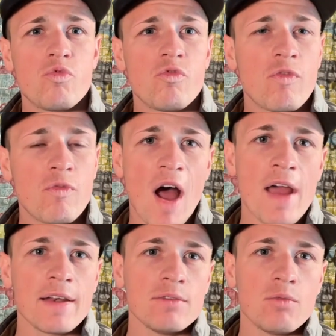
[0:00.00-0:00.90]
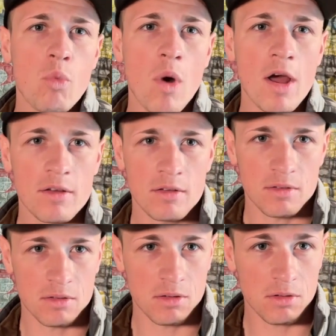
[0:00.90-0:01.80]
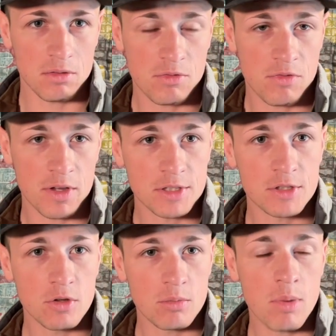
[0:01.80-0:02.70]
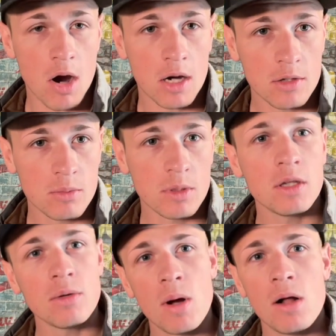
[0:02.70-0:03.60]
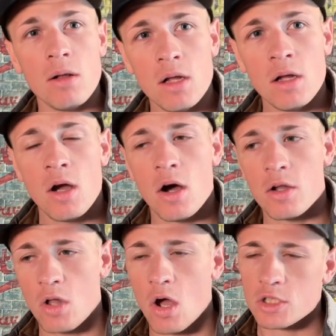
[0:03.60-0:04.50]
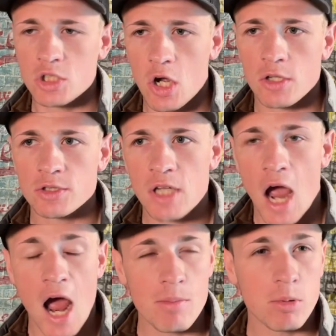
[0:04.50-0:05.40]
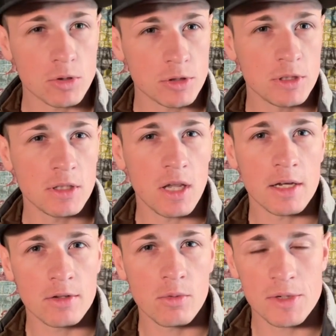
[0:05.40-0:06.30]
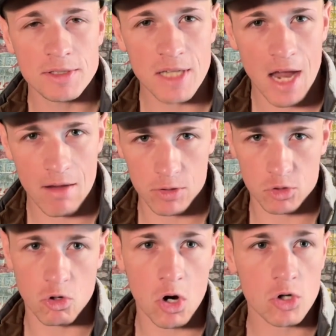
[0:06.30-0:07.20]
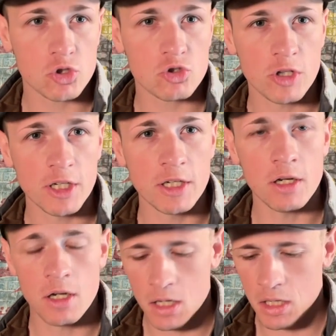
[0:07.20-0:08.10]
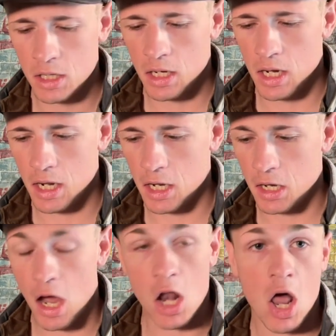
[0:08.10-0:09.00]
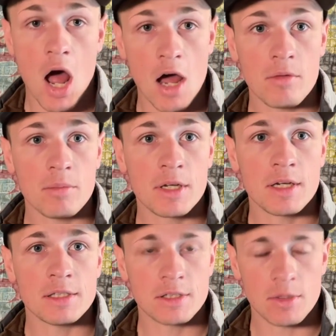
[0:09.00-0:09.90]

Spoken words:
Find what fits your body really well on long johns. I personally like the ones that have a drawstring a lot, because